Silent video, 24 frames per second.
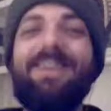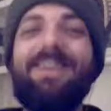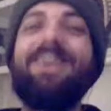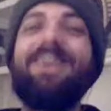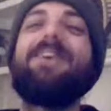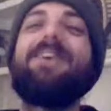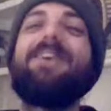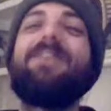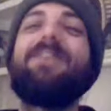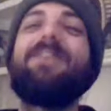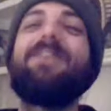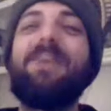
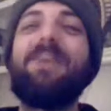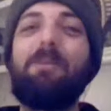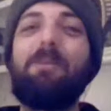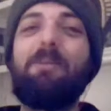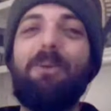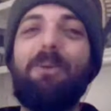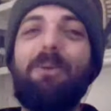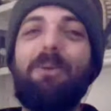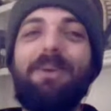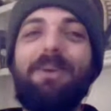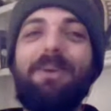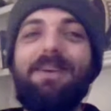You're Dana
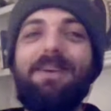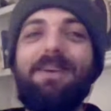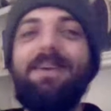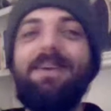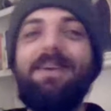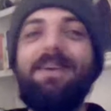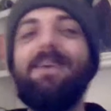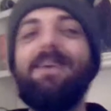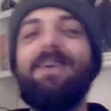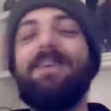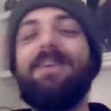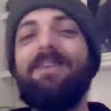Brooke,
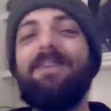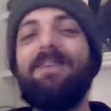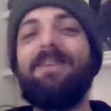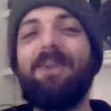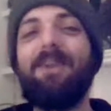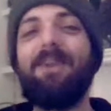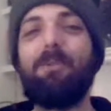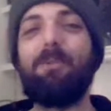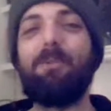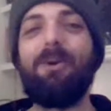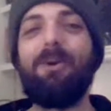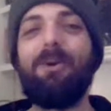the
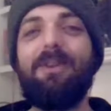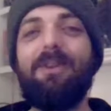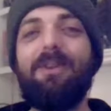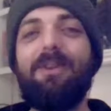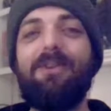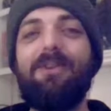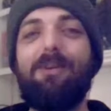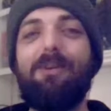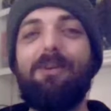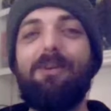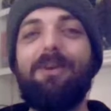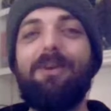Dana Brooke of
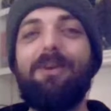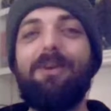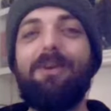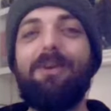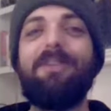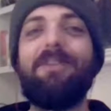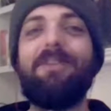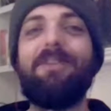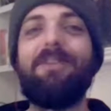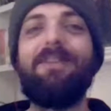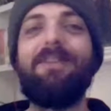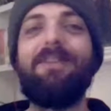this operation.